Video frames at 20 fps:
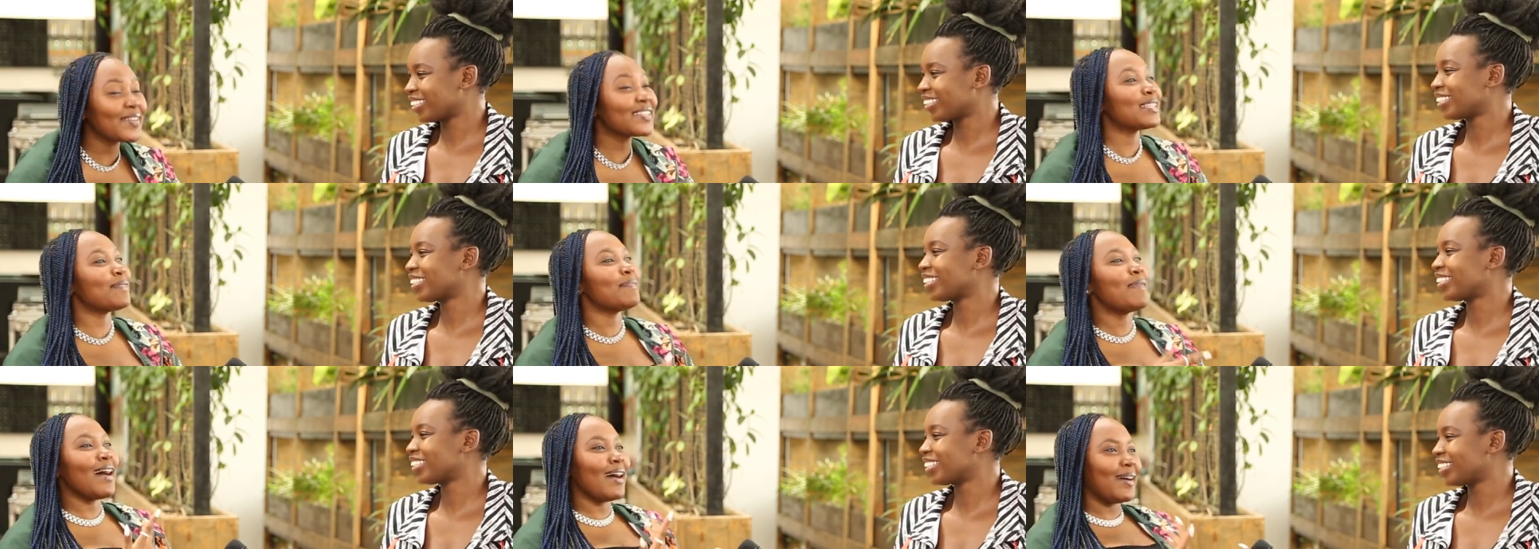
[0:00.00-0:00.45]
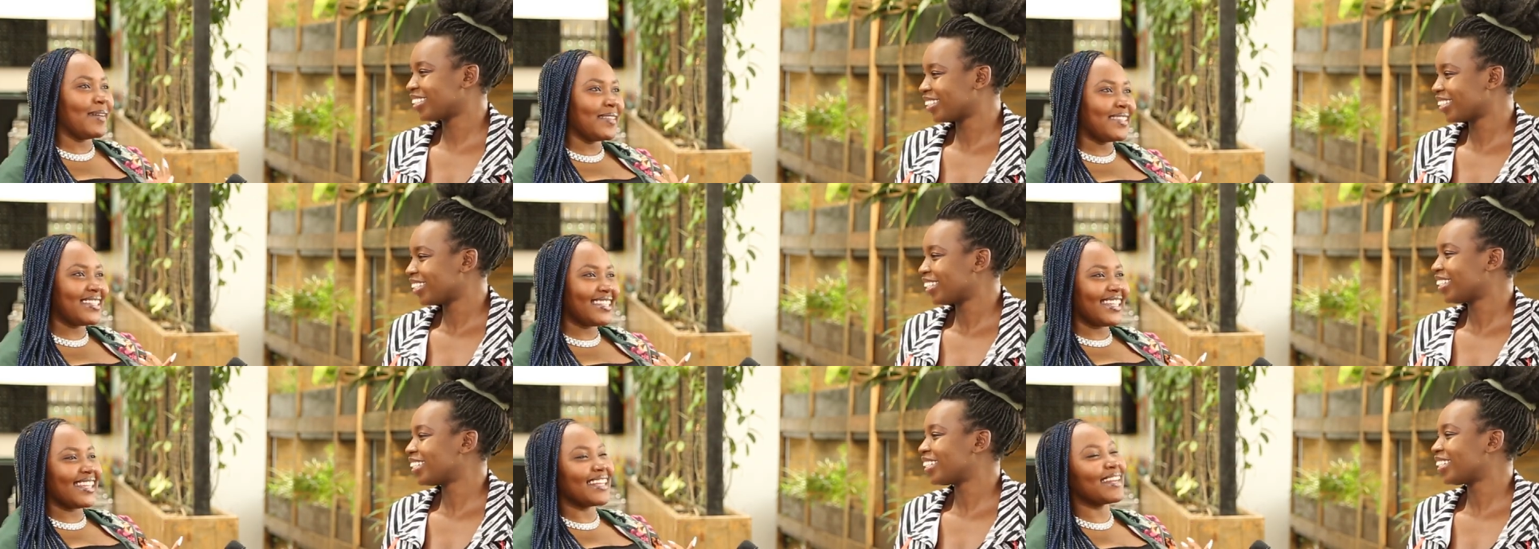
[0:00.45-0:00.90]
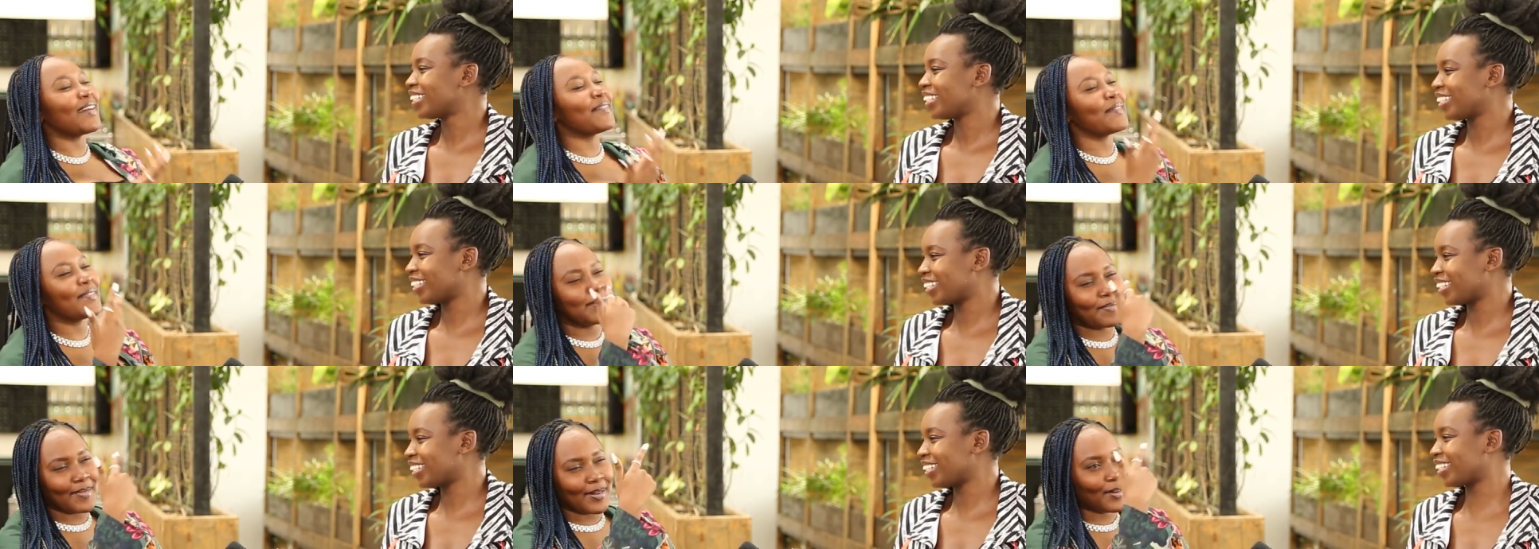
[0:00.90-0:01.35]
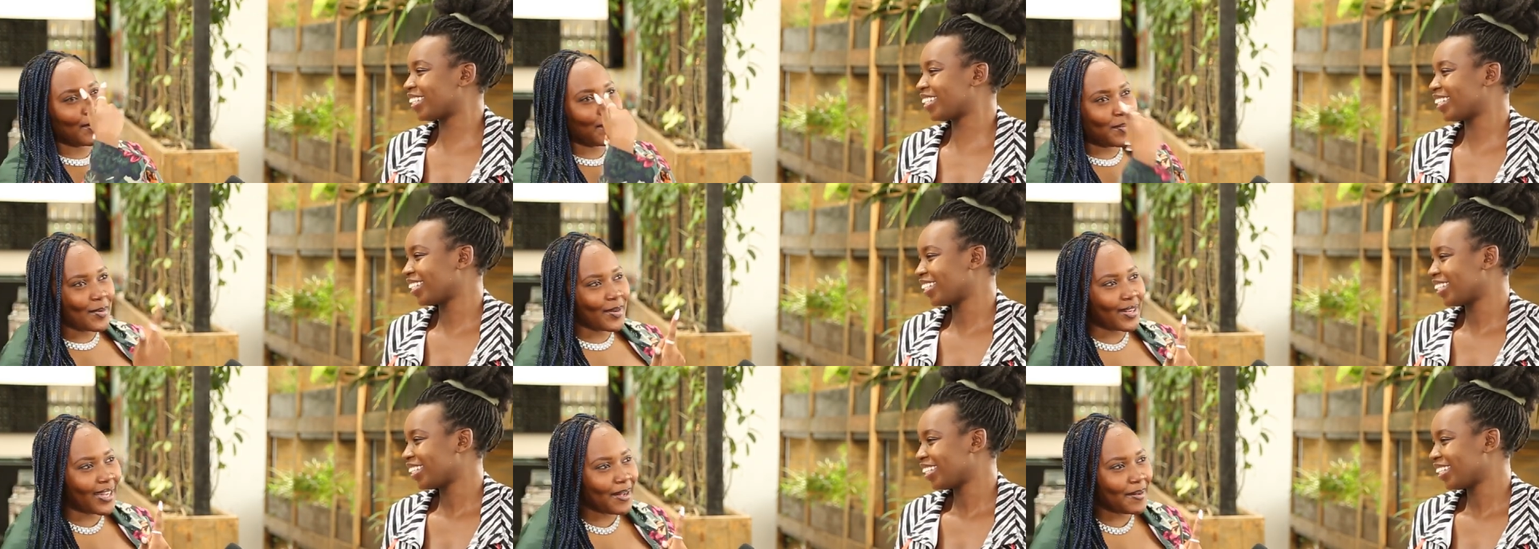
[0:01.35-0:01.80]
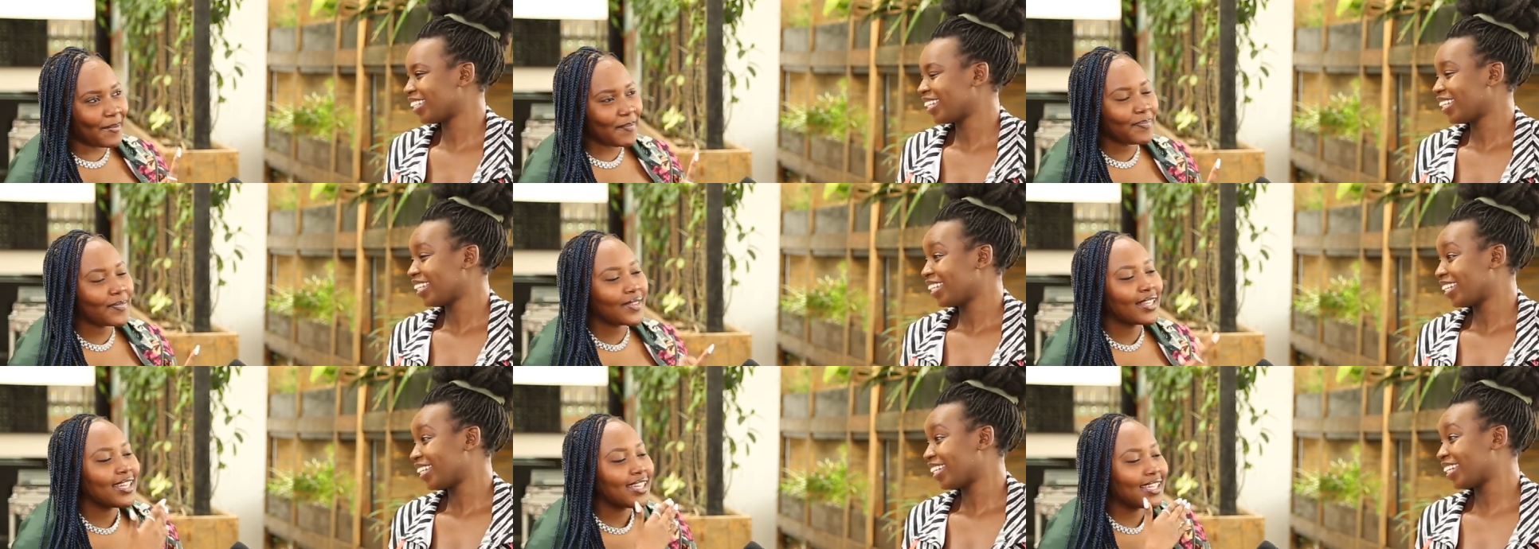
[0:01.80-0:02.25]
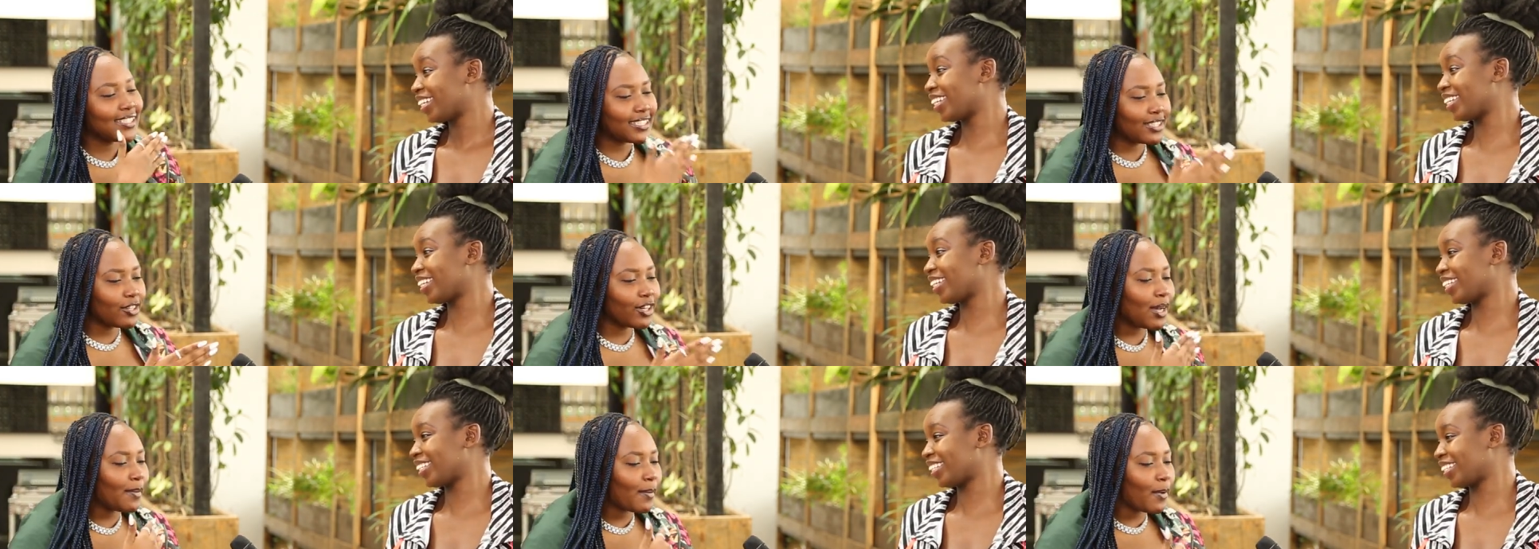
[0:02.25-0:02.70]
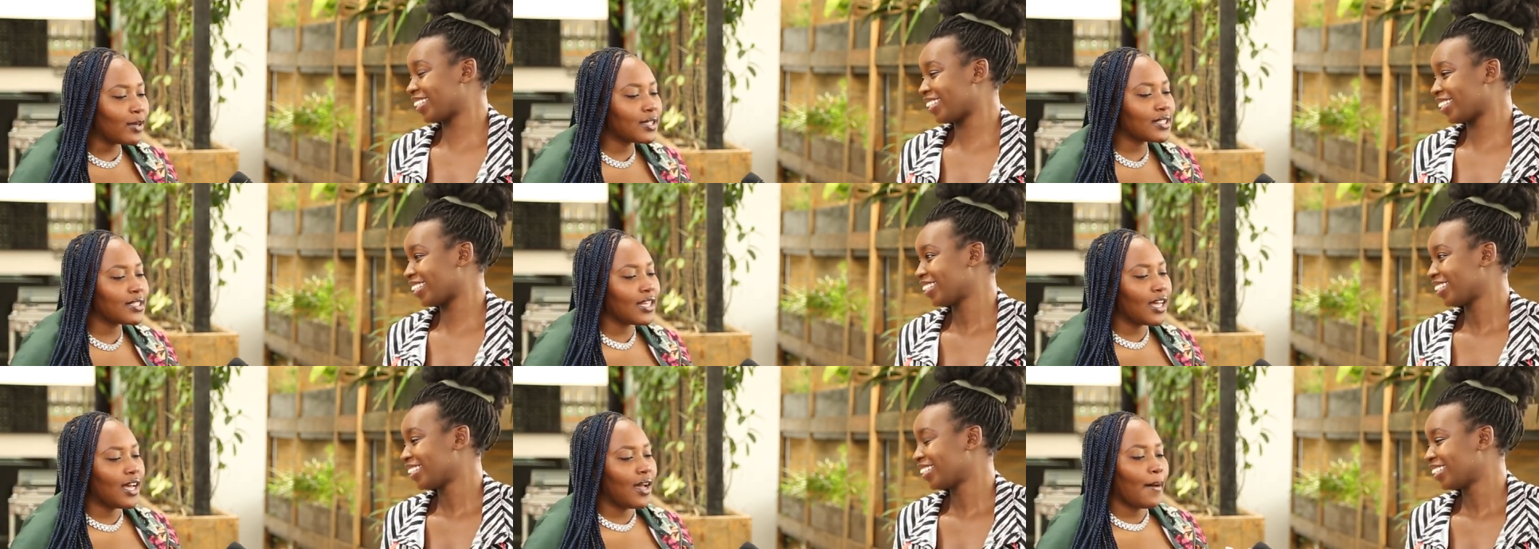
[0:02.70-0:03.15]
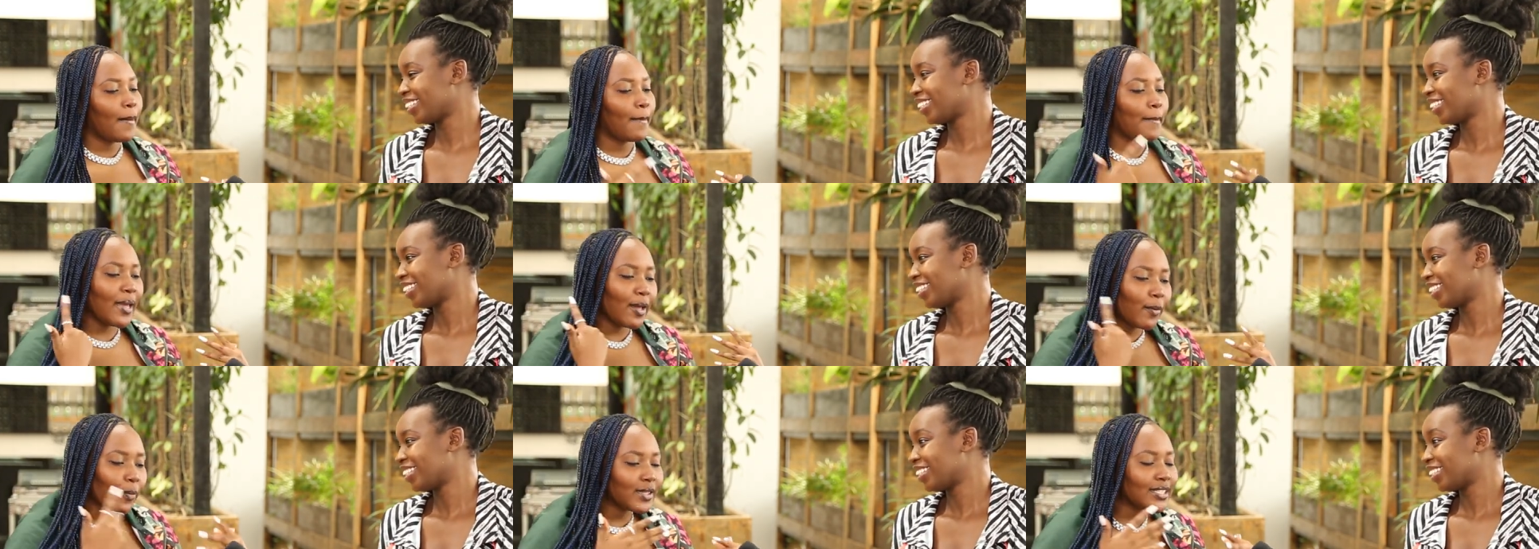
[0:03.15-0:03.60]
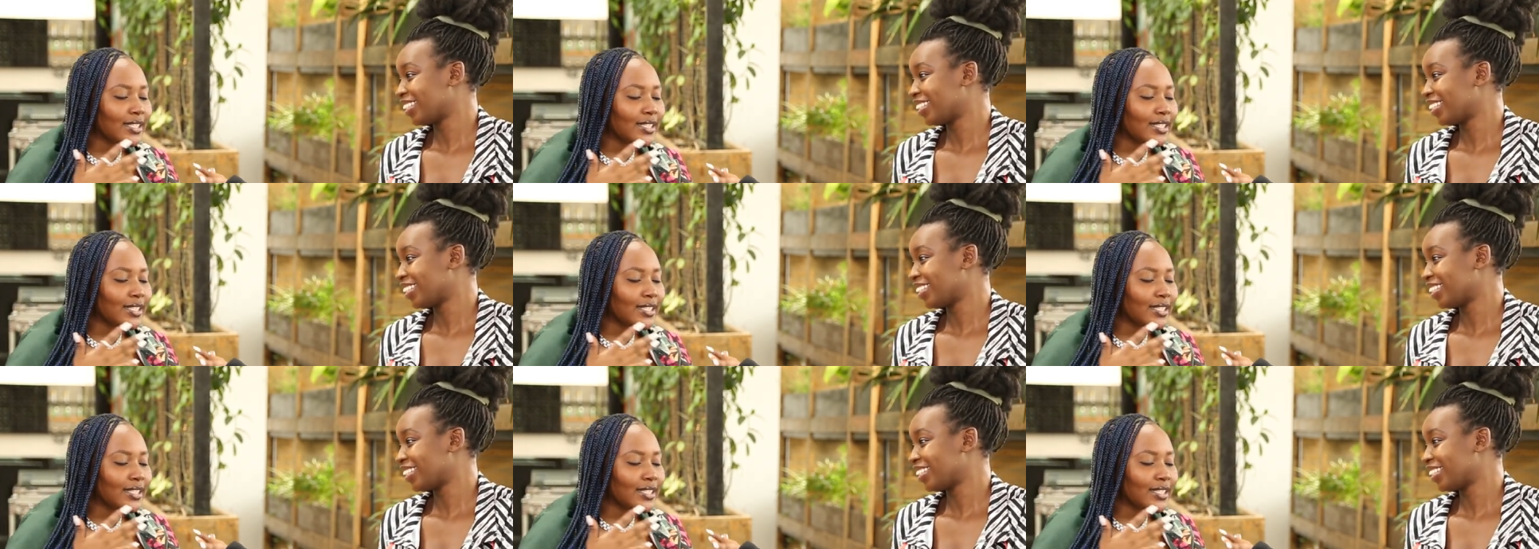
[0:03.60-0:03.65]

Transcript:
Speaker 1: It's about. Nimekumbuka. It's a song about being